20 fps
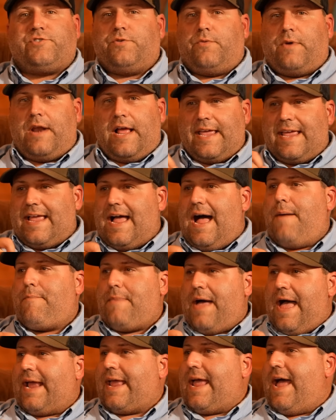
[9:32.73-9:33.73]
So when I
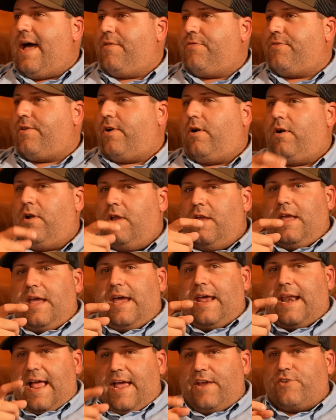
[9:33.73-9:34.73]
got back out there
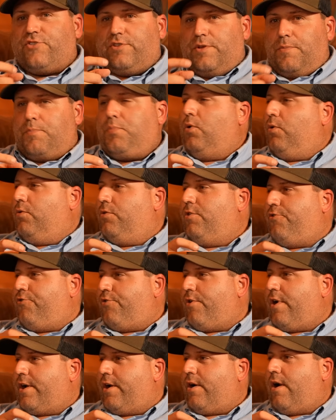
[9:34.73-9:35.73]
and I actually pulled the
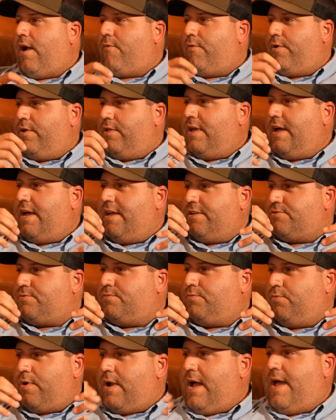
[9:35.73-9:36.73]
trigger, I realized
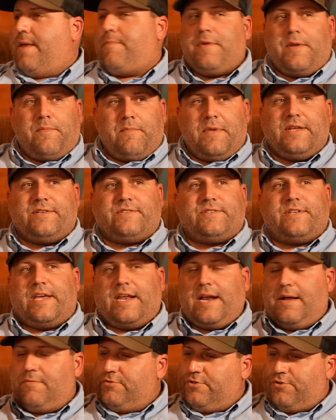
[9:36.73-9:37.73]
what I had been
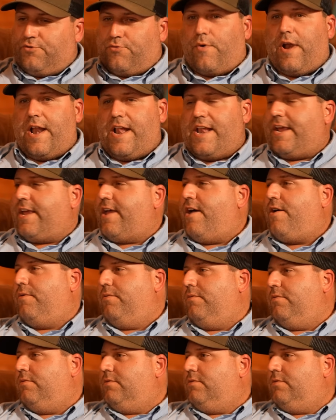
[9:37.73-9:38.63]
missing, and I was just ready to go.